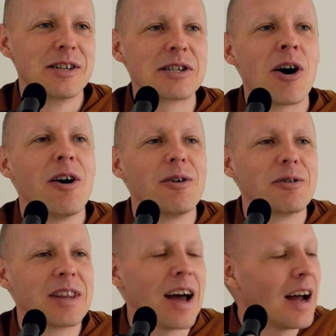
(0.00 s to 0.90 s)
So
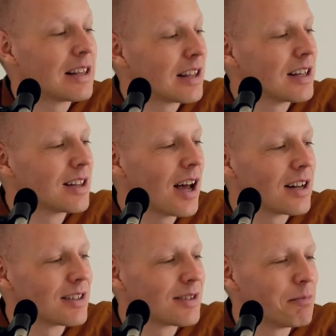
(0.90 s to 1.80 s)
that, I think
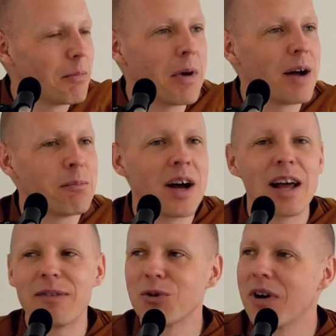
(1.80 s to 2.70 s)
that might, might
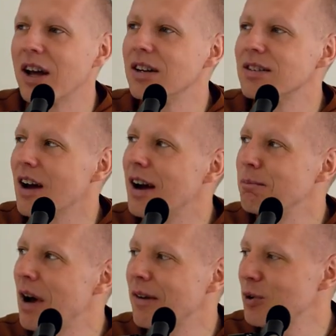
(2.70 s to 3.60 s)
have to end. I
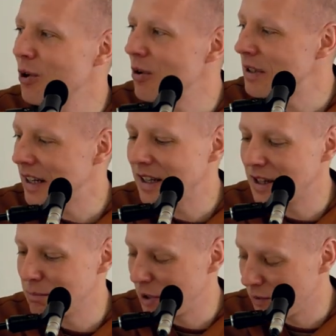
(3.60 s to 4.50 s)
have to go and eat
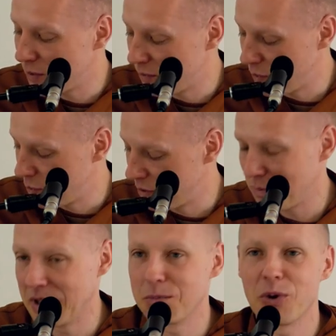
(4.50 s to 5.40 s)
the beautiful food
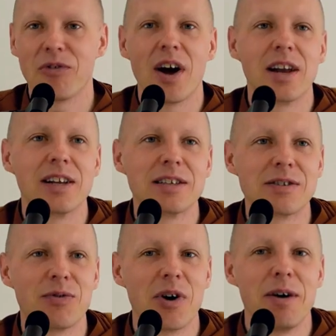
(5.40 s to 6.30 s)
being provided
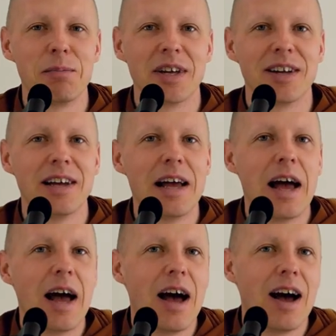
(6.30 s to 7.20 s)
for me
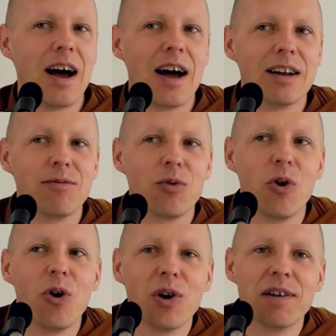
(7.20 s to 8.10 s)
and for
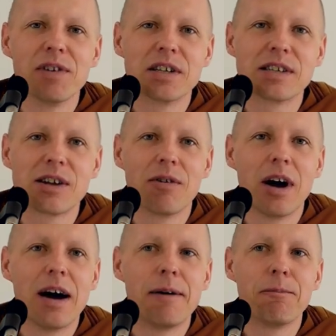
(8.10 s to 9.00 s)
all of us. So
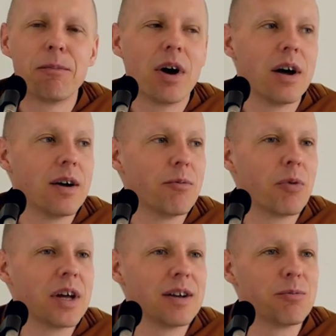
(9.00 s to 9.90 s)
um,
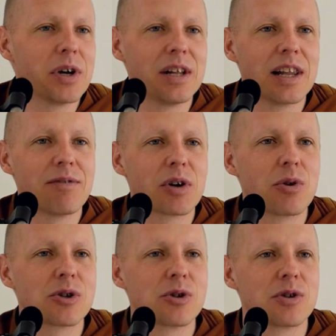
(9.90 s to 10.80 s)
we, we'll leave the
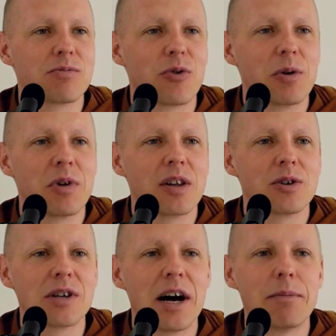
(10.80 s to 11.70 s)
questions for another
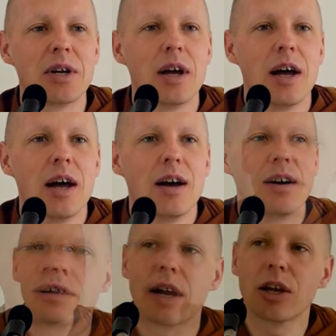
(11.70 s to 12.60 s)
time. And
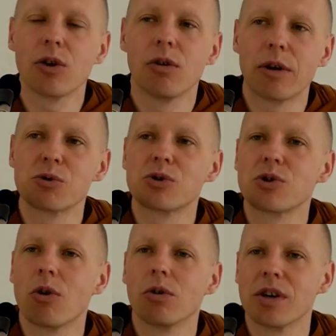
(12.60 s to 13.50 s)
thank you. It was
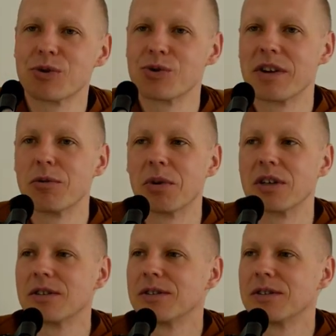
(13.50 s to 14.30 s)
so nice to see everybody.